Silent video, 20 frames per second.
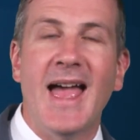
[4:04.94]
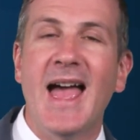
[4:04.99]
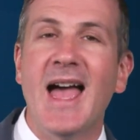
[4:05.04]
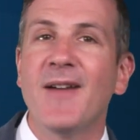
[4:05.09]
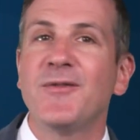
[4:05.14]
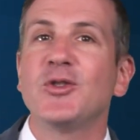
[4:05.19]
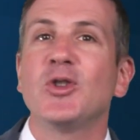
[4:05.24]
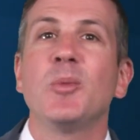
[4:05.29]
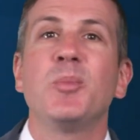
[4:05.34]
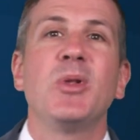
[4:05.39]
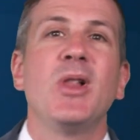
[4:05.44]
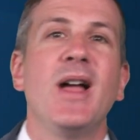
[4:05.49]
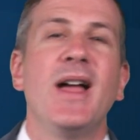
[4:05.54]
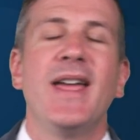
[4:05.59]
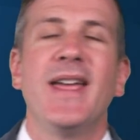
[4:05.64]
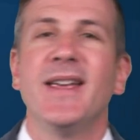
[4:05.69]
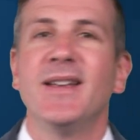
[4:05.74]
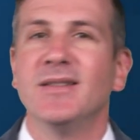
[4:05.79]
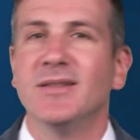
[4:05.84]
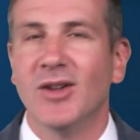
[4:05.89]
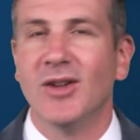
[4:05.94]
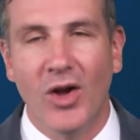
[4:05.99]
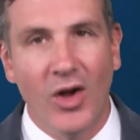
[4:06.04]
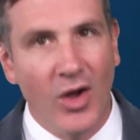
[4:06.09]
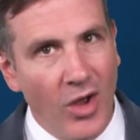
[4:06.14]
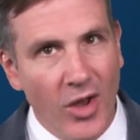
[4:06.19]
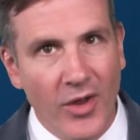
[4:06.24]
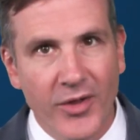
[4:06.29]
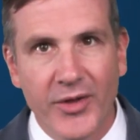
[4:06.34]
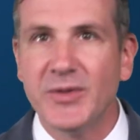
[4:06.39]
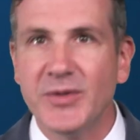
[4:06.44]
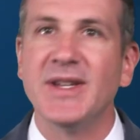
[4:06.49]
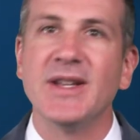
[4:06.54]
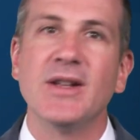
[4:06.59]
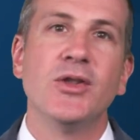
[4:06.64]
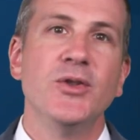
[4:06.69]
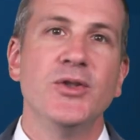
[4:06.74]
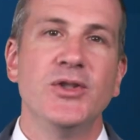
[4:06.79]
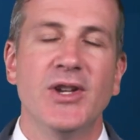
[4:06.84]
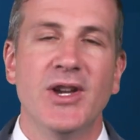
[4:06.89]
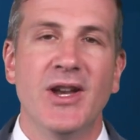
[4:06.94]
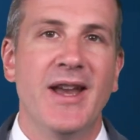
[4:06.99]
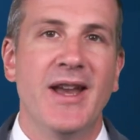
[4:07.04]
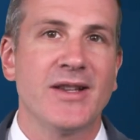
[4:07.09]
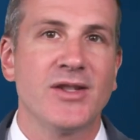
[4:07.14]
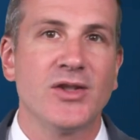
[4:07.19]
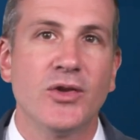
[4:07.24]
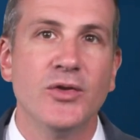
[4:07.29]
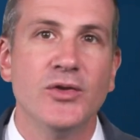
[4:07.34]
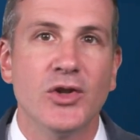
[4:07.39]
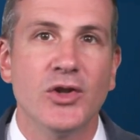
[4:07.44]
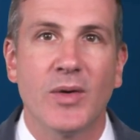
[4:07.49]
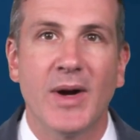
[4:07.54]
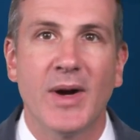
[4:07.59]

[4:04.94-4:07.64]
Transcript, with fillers: After applying all those inclusion and exclusion